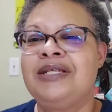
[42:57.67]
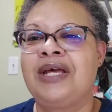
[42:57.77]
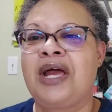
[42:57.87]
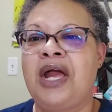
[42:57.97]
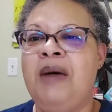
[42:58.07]

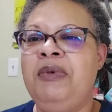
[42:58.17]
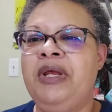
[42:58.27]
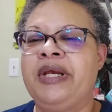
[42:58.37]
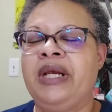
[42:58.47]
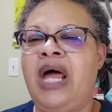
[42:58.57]
a couple
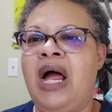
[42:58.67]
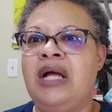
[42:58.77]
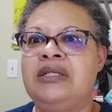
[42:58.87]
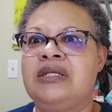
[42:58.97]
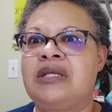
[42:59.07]
of the
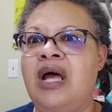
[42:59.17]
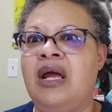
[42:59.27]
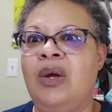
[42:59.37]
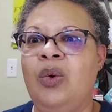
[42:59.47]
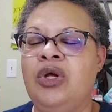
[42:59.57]
lines is
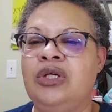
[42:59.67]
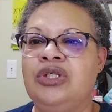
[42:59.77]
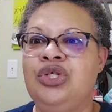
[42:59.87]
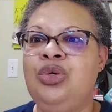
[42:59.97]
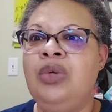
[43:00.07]
like
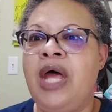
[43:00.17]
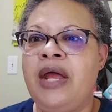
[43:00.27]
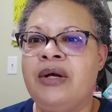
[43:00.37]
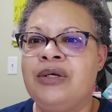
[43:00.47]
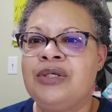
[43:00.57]
two
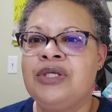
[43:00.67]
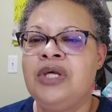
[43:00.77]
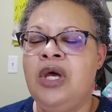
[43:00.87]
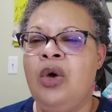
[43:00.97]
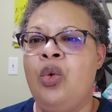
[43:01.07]
letters
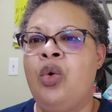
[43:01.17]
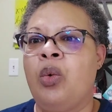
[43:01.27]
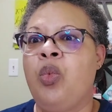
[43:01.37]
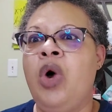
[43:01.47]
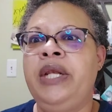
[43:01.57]

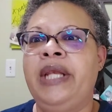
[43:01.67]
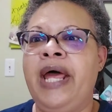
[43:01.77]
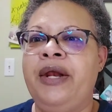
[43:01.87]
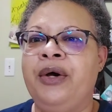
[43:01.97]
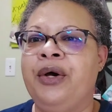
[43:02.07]
or one
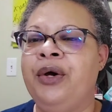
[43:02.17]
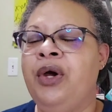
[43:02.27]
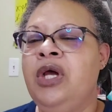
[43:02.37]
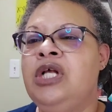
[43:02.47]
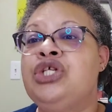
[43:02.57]
letter
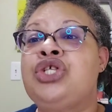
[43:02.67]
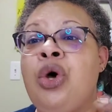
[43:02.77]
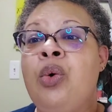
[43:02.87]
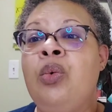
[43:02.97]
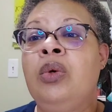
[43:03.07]

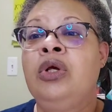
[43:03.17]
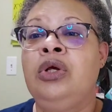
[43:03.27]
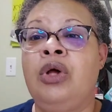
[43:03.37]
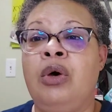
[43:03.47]
so, you